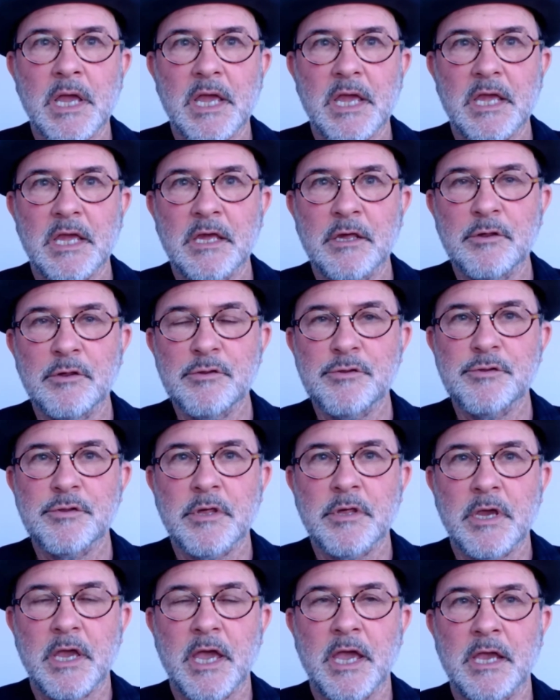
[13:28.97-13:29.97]
is
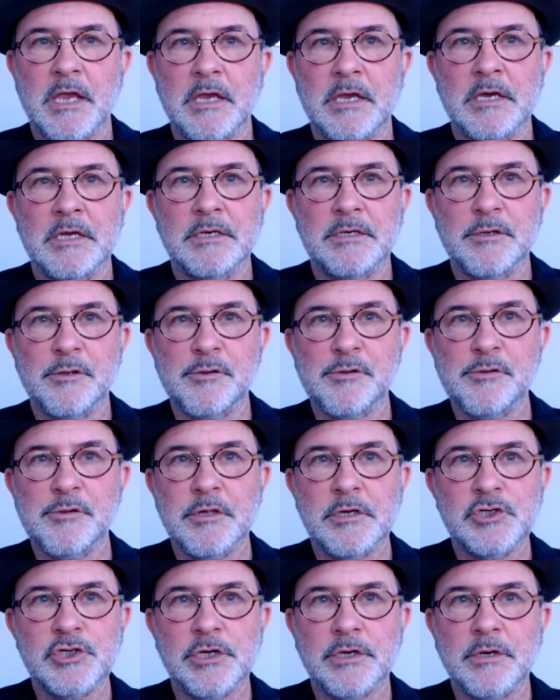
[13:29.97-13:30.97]
a
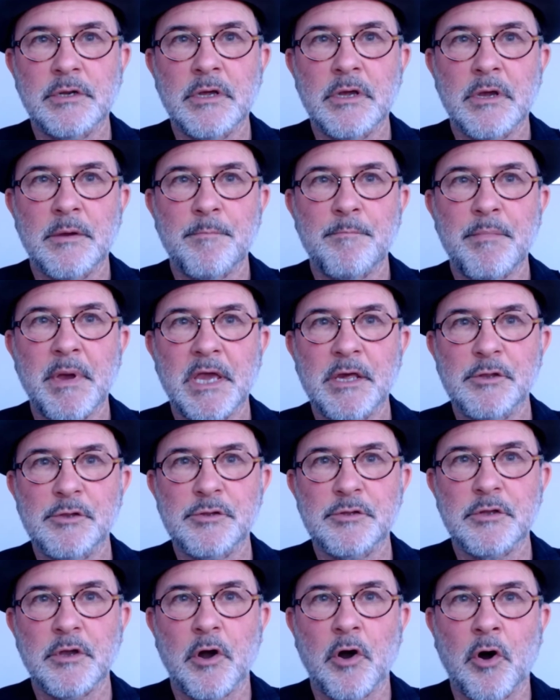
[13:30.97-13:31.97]
decision
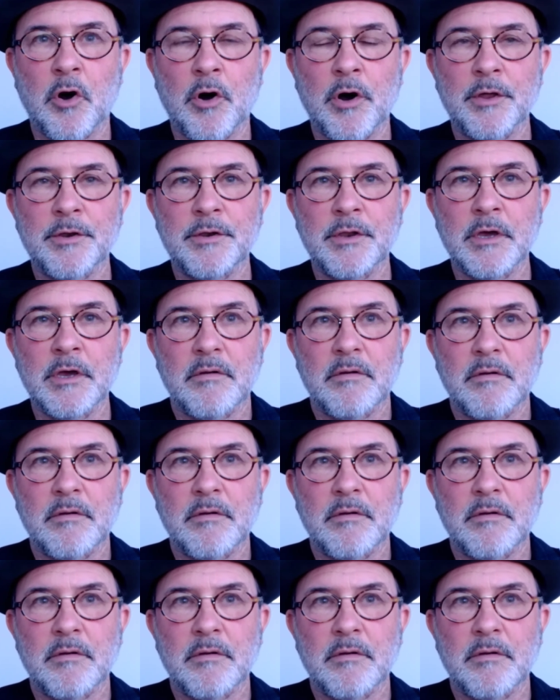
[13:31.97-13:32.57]
based on